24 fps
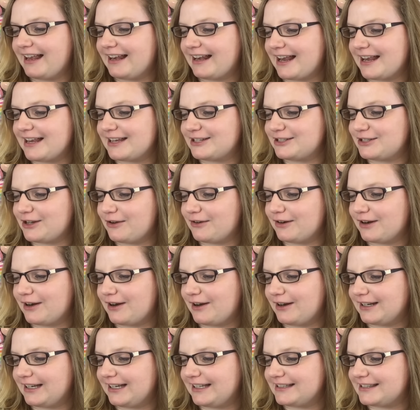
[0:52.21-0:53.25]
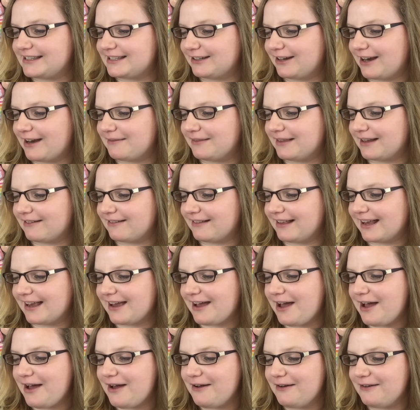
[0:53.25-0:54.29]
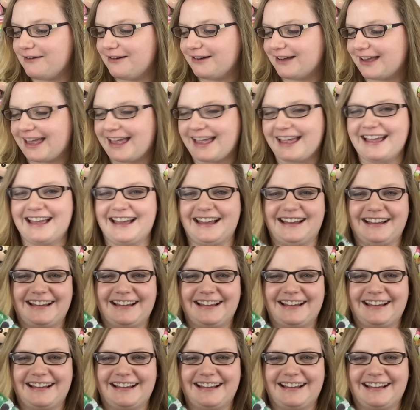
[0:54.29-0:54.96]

and I showed it on Instagram and they were like, oh, okay.